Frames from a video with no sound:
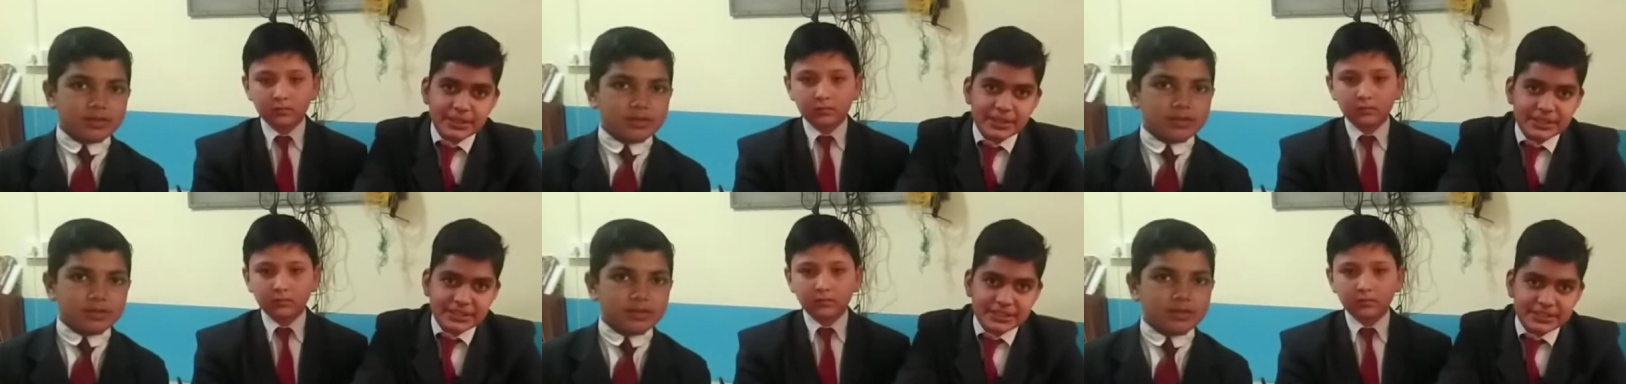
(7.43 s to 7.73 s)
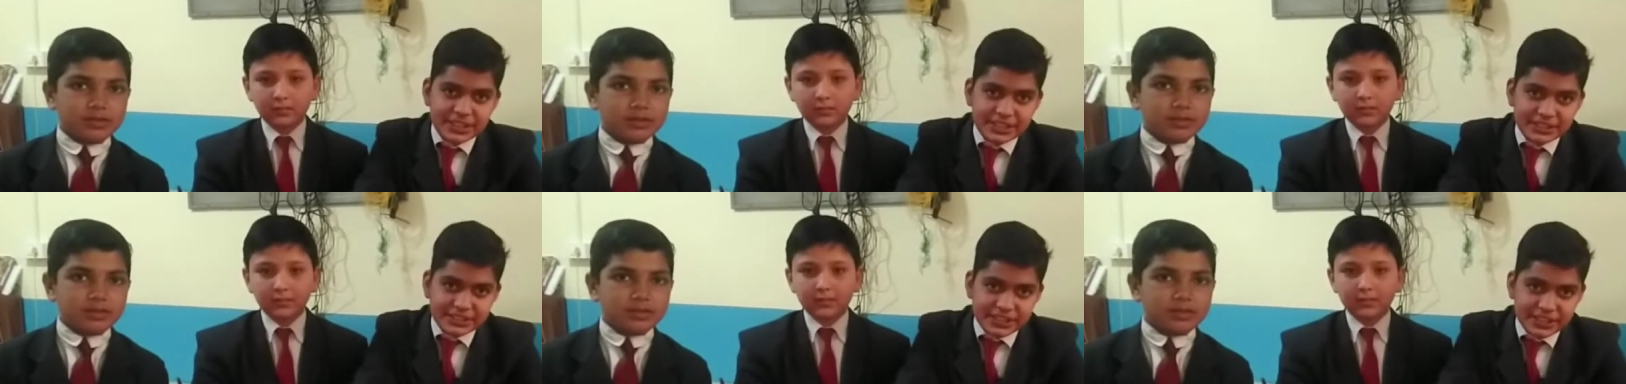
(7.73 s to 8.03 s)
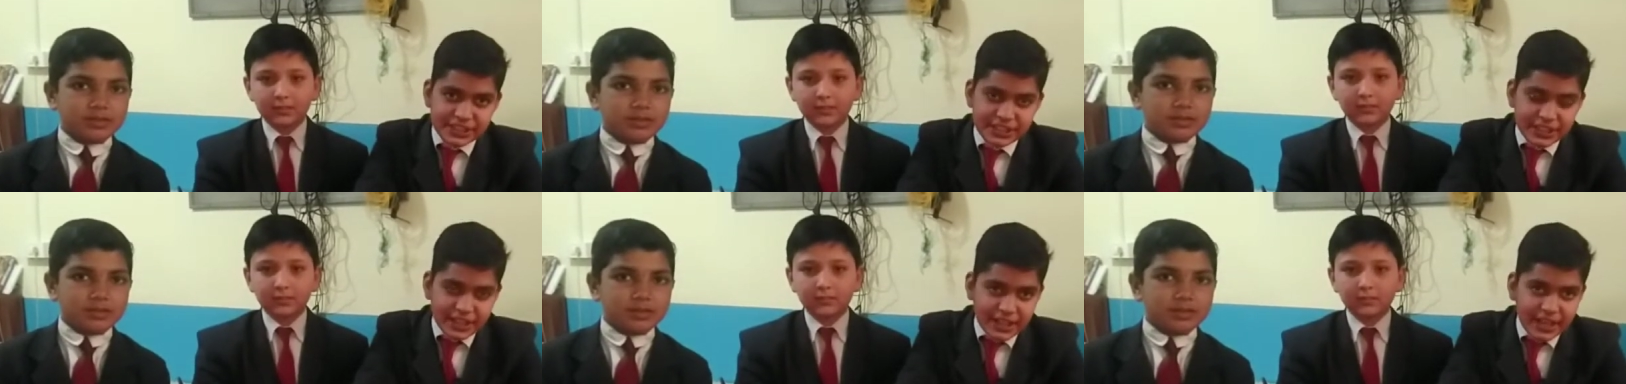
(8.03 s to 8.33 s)

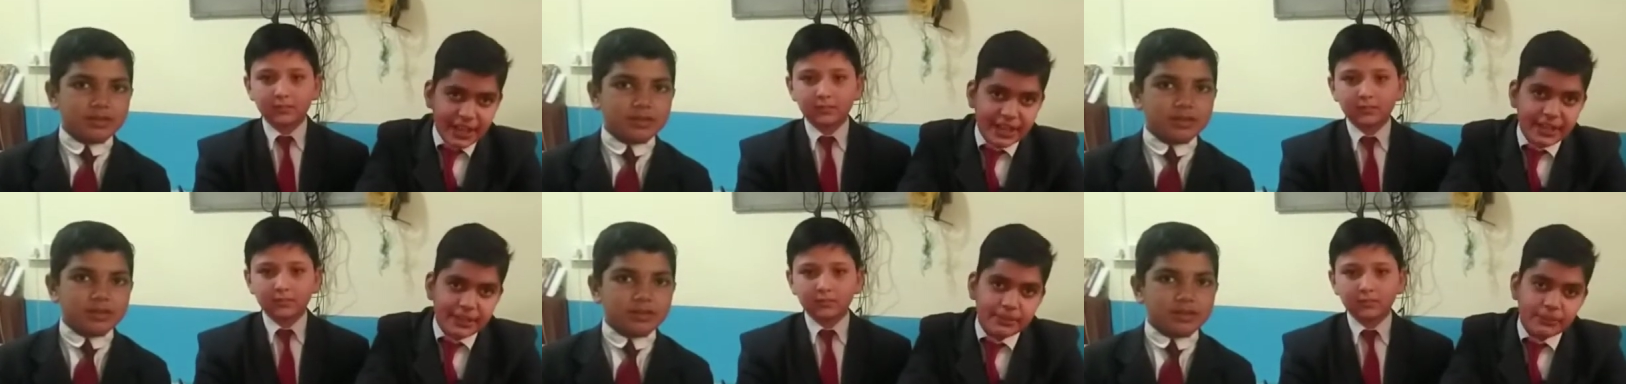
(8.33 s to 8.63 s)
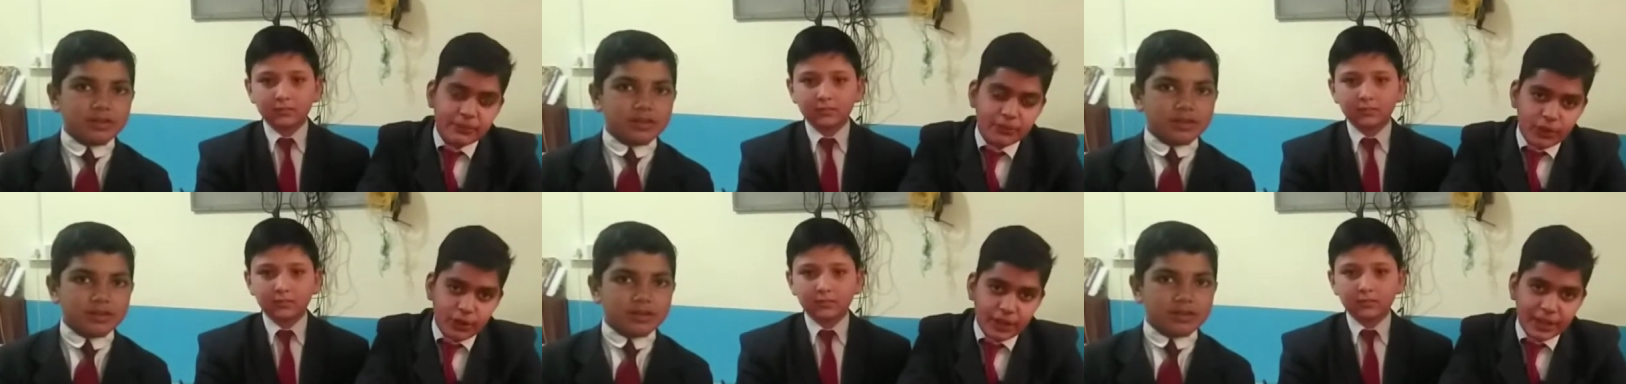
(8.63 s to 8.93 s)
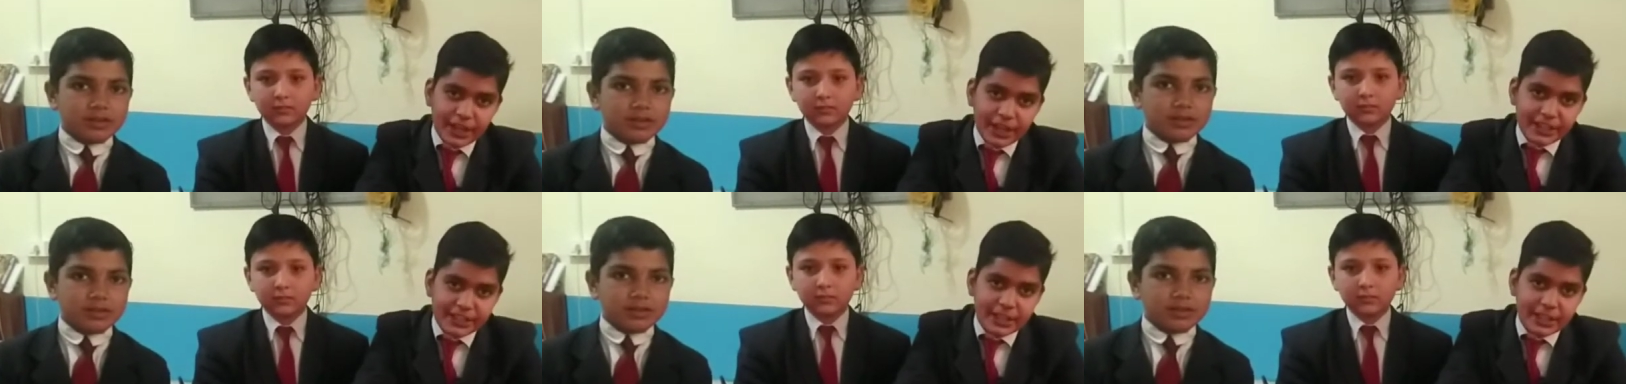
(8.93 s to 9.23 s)
Speaker 1: Janjir and for
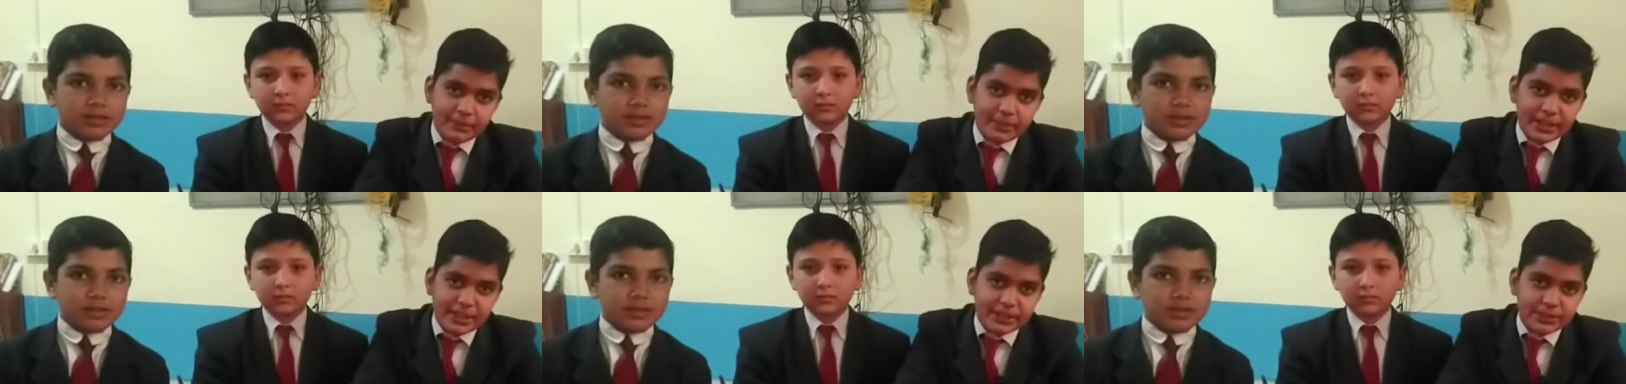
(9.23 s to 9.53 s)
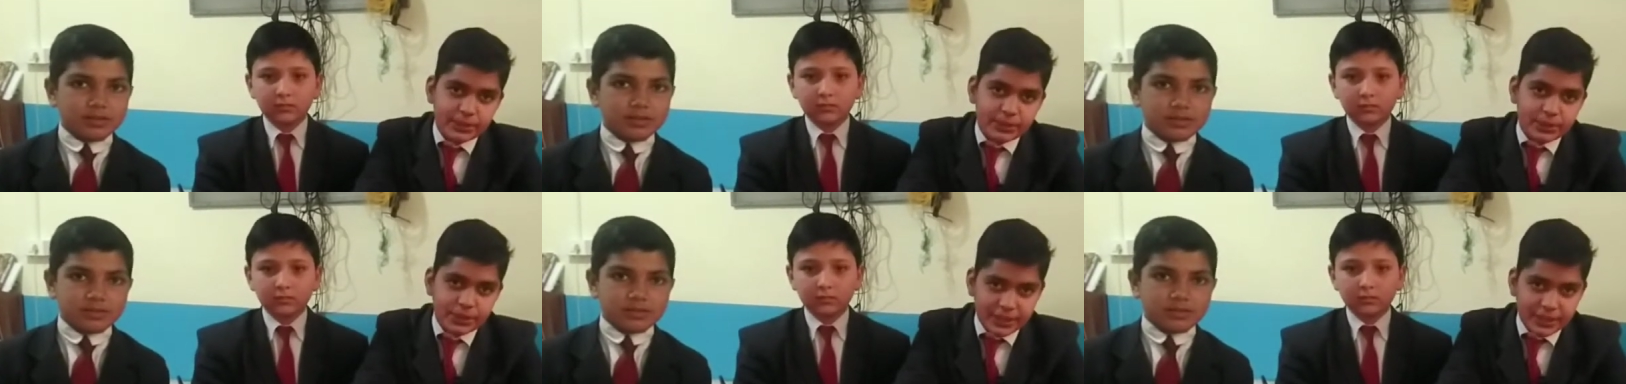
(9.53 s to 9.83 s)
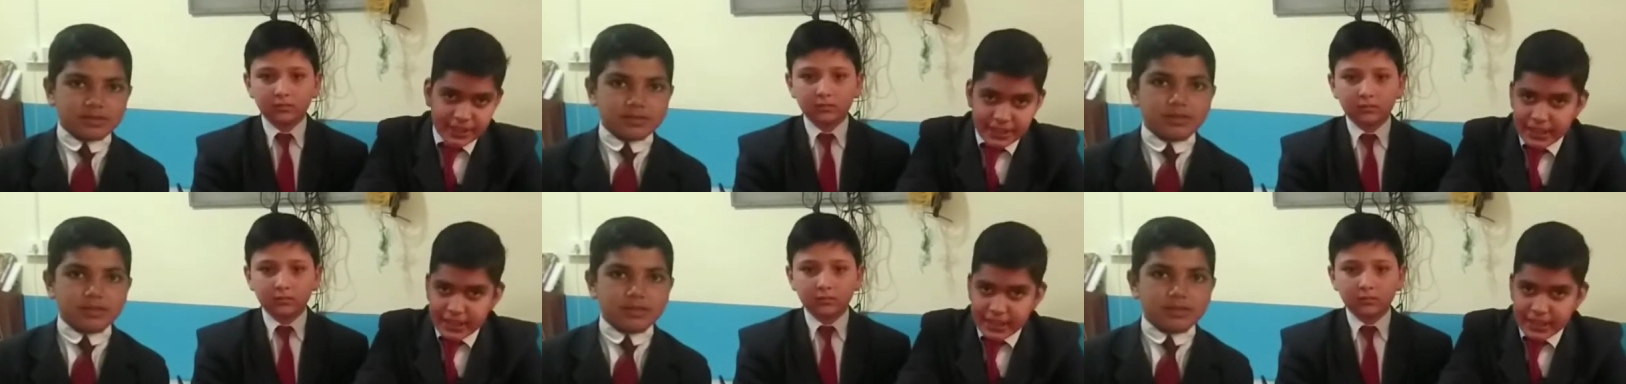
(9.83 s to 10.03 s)
ATL marathon